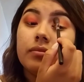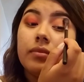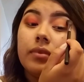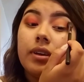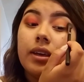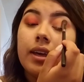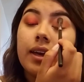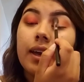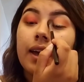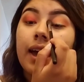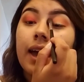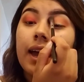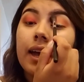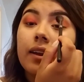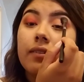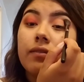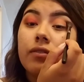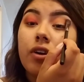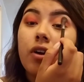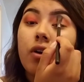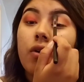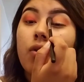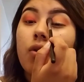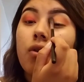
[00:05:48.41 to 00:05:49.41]
and kind of
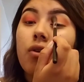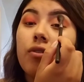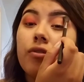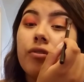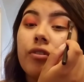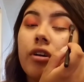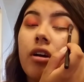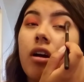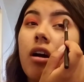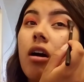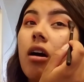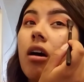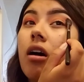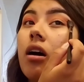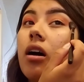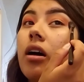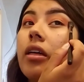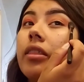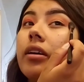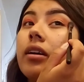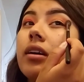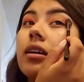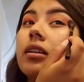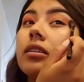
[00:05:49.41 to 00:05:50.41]
go over all
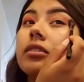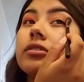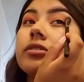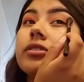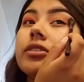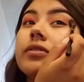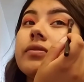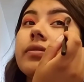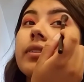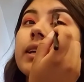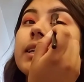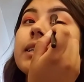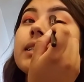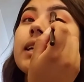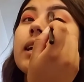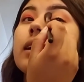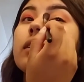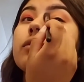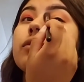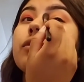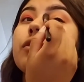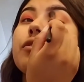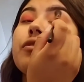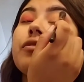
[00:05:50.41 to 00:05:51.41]
the colors you've laid down
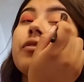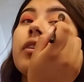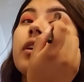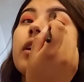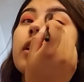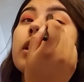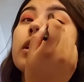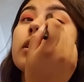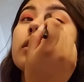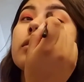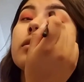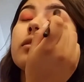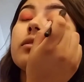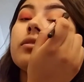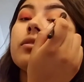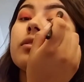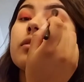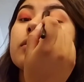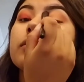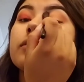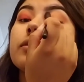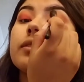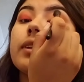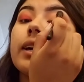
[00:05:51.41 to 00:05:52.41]
so far, so
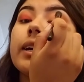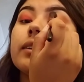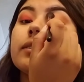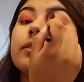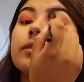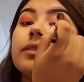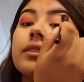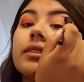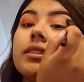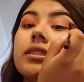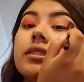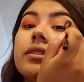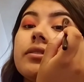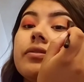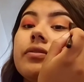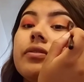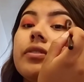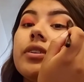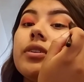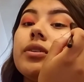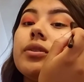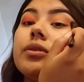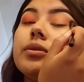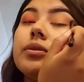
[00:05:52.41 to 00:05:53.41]
it's nicely
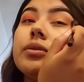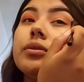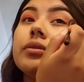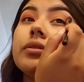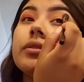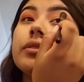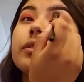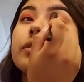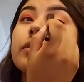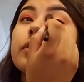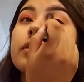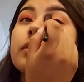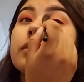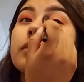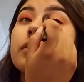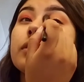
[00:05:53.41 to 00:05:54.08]
diffused.